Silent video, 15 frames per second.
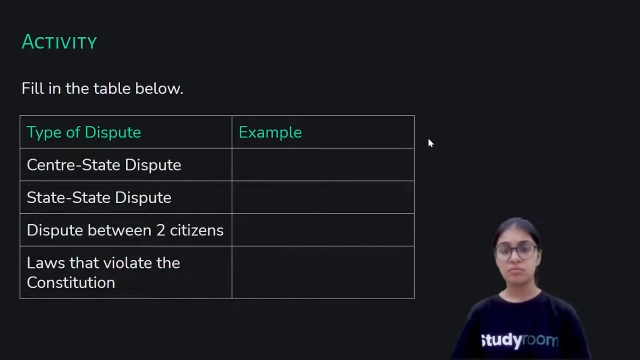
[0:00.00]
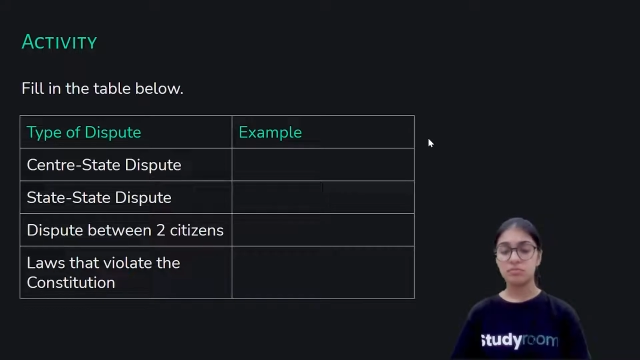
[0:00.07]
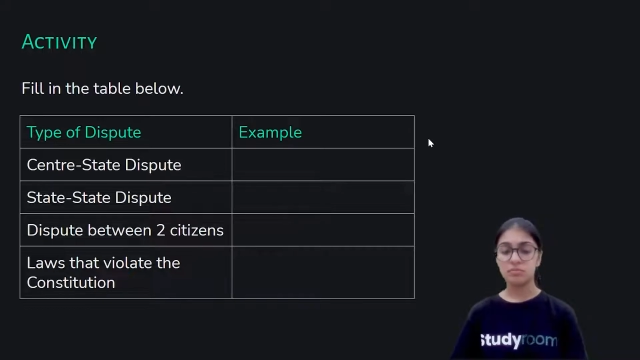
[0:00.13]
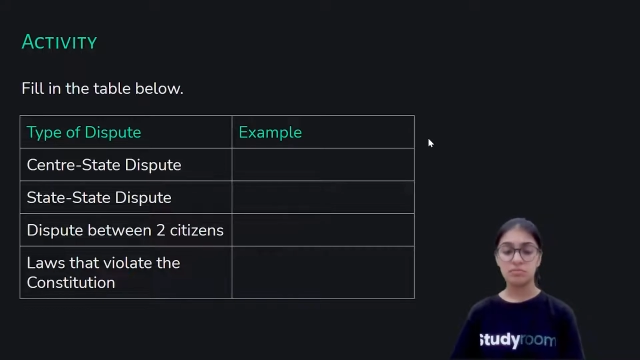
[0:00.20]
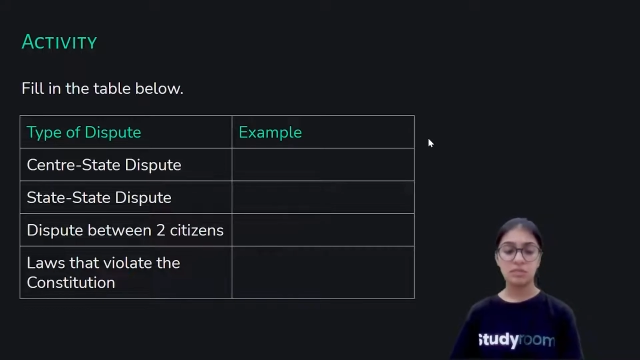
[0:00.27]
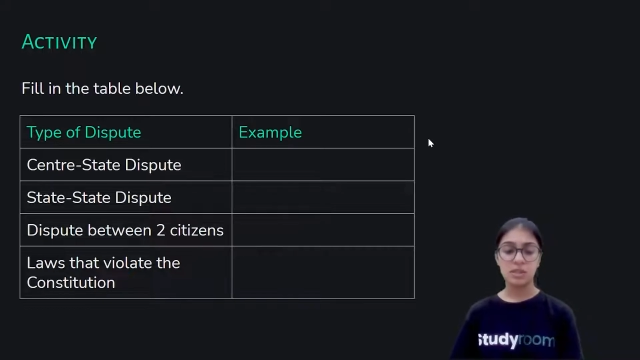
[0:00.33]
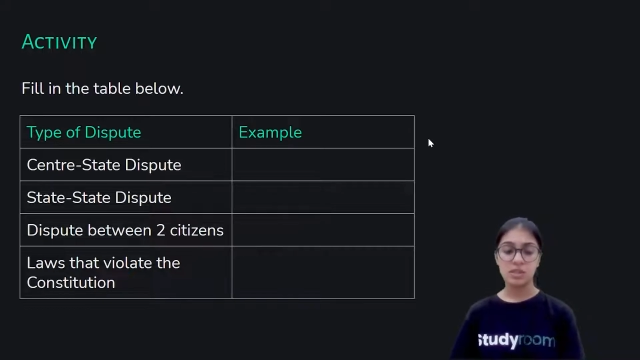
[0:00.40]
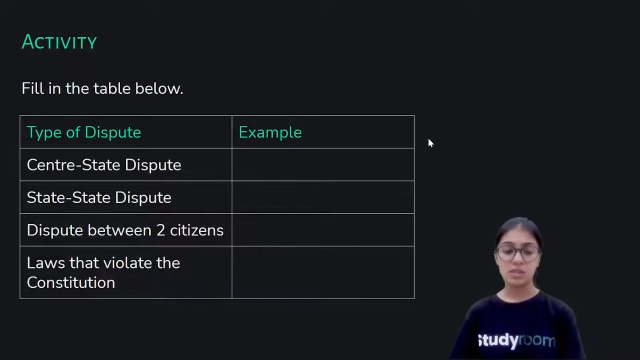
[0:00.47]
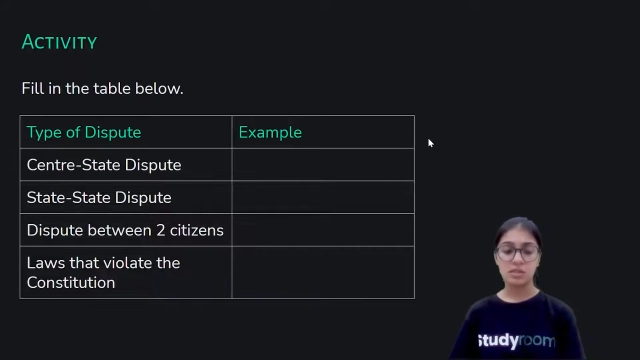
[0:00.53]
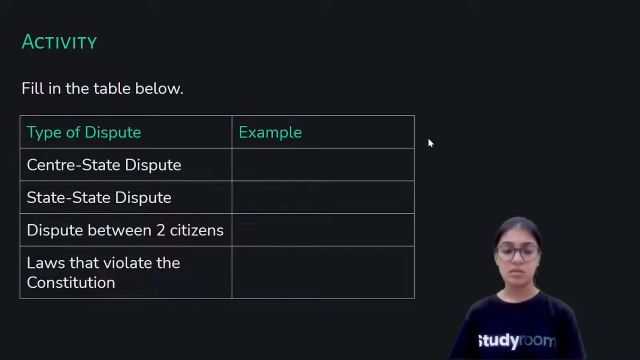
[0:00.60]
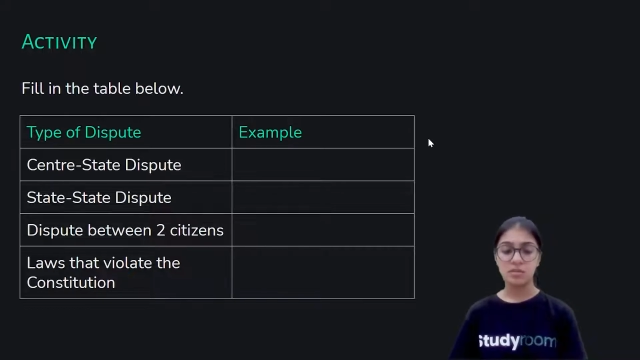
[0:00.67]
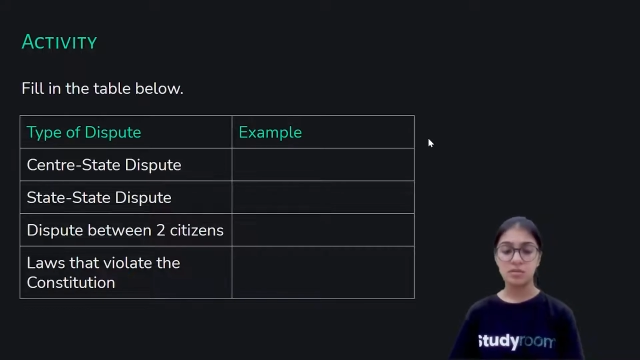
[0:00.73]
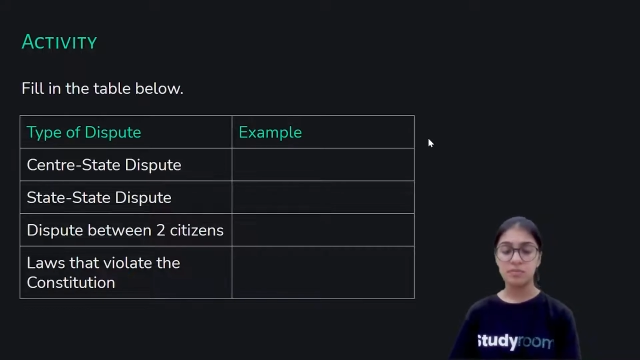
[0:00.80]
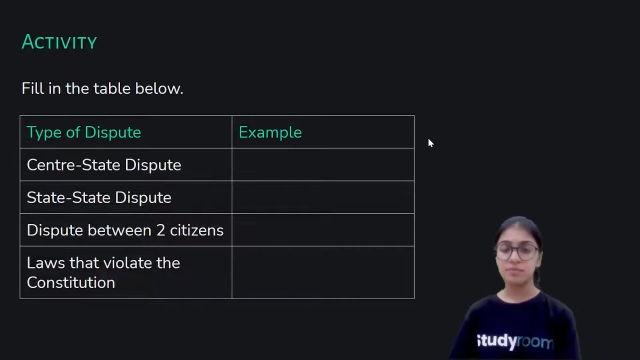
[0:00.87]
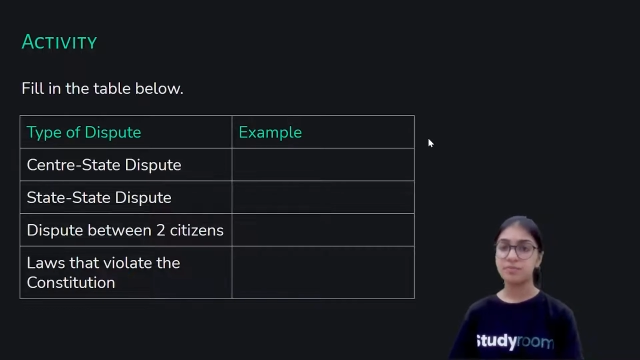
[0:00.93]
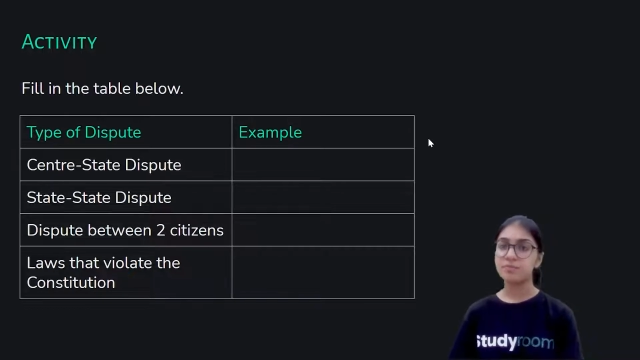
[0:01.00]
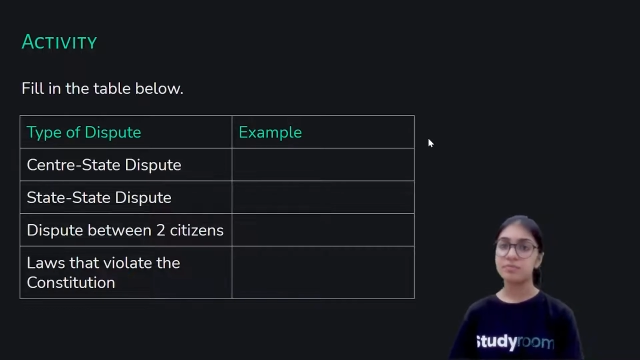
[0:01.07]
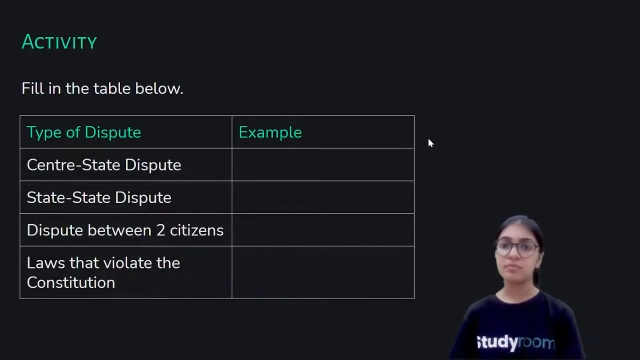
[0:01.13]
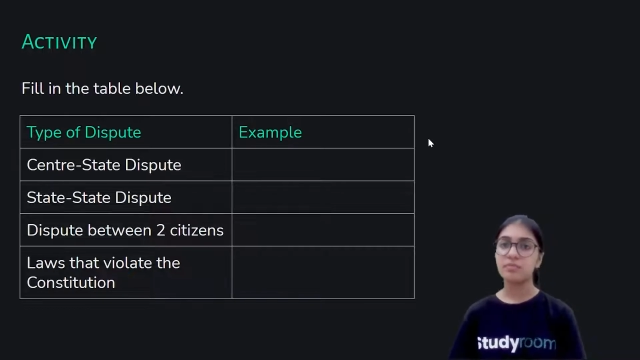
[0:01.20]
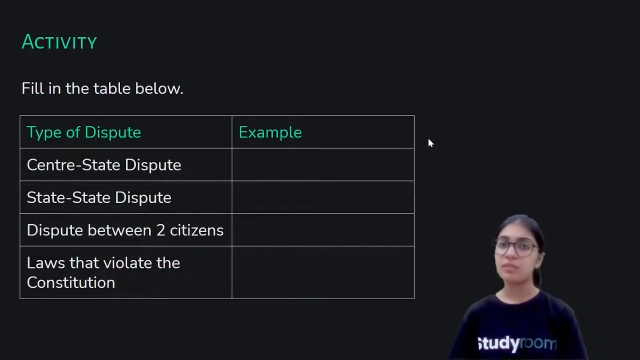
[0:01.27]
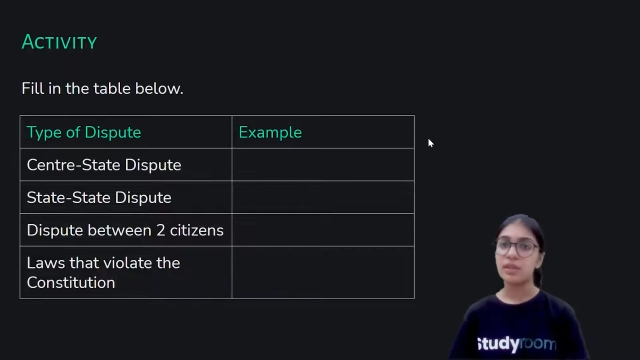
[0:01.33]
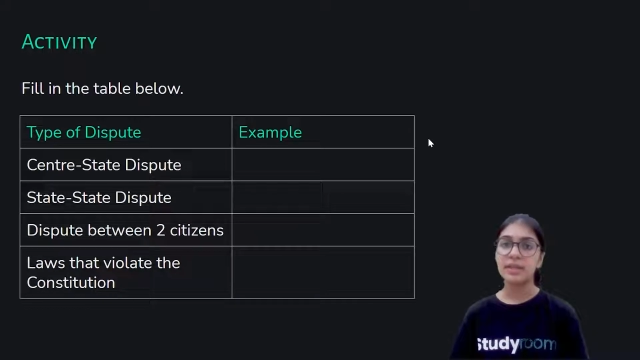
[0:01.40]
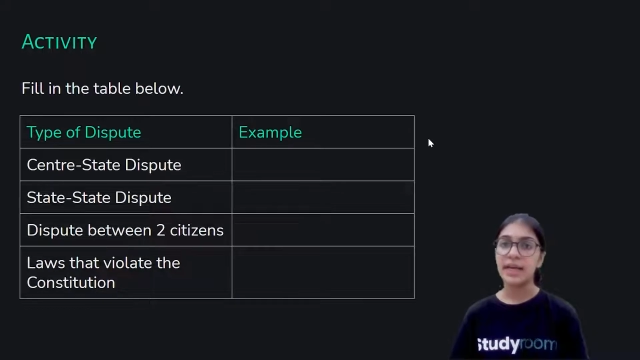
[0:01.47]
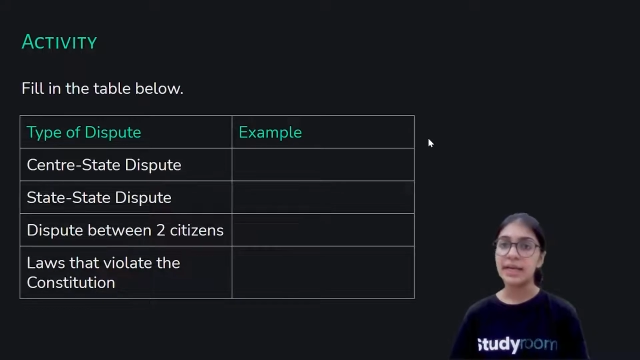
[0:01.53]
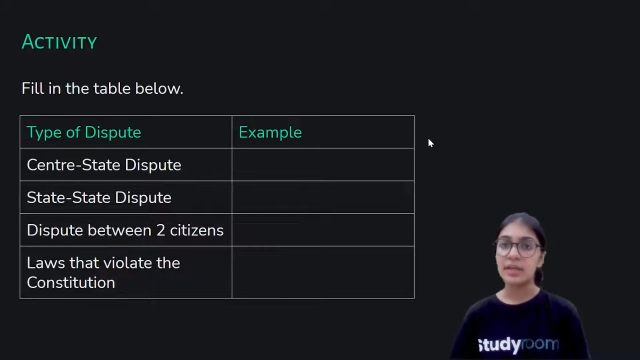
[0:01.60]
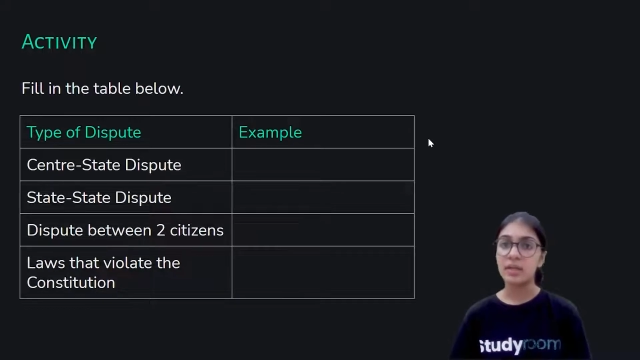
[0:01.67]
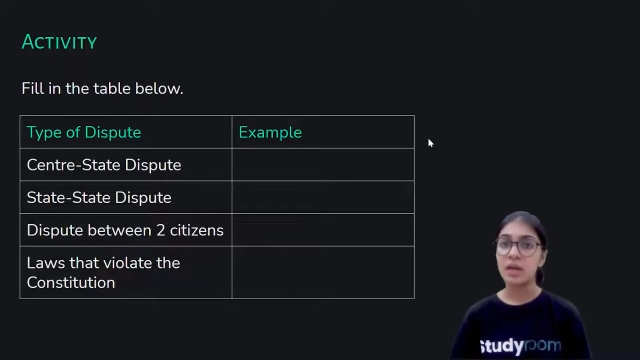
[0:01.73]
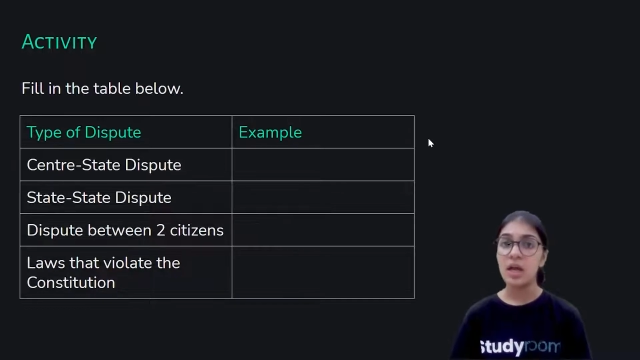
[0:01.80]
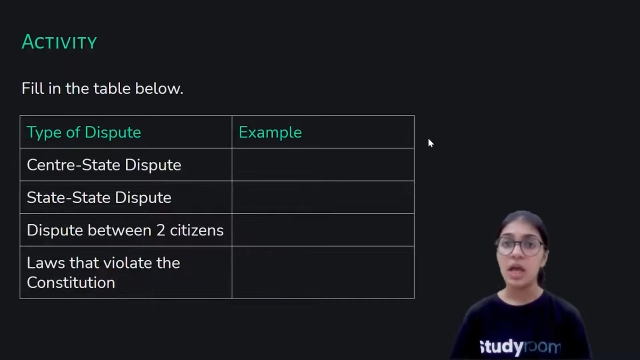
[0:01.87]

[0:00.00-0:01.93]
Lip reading: this rent.